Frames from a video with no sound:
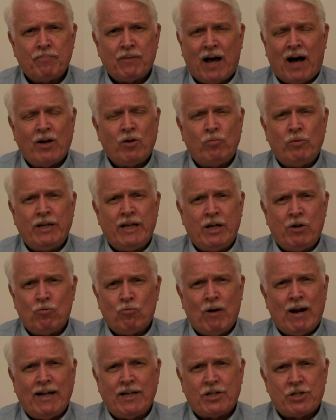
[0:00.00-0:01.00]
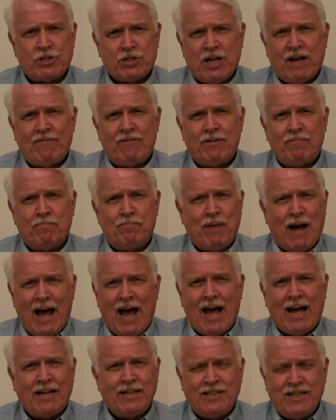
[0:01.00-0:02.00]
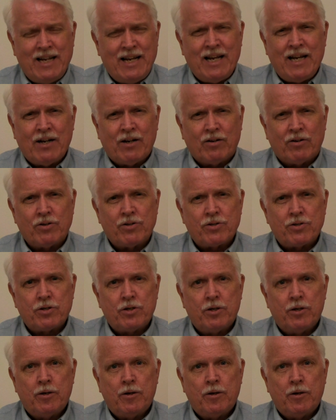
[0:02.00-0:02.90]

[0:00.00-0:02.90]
How do we erase seven bad years?